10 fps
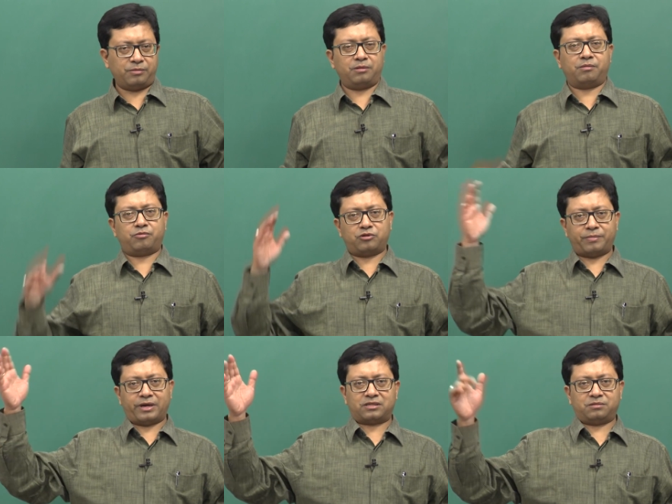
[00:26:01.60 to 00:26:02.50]
minimum to the
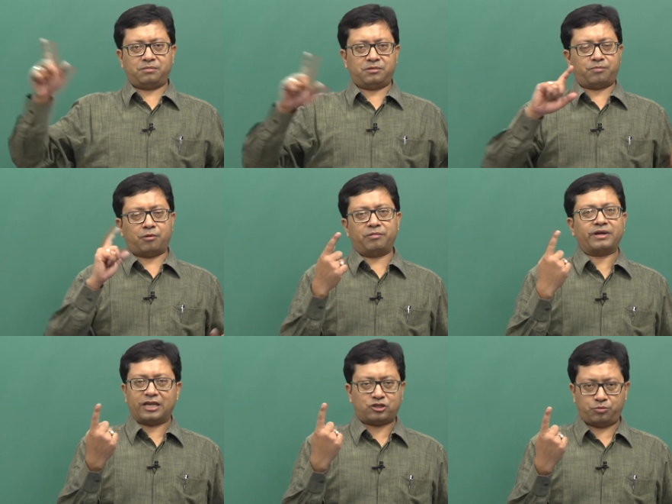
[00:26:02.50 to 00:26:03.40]
maximum, the
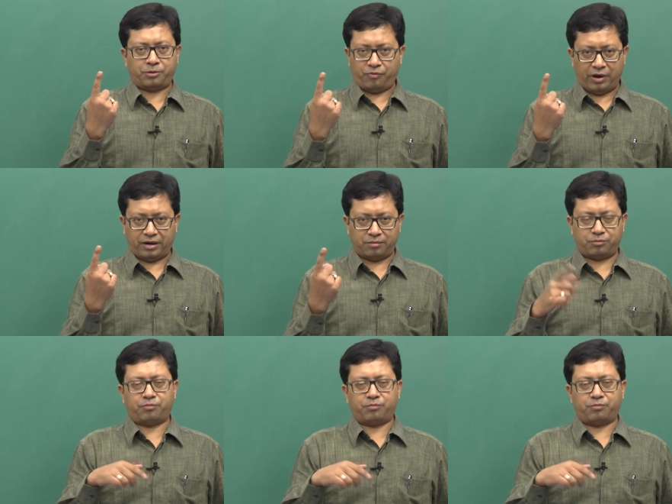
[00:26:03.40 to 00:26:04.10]
probability has to be 1.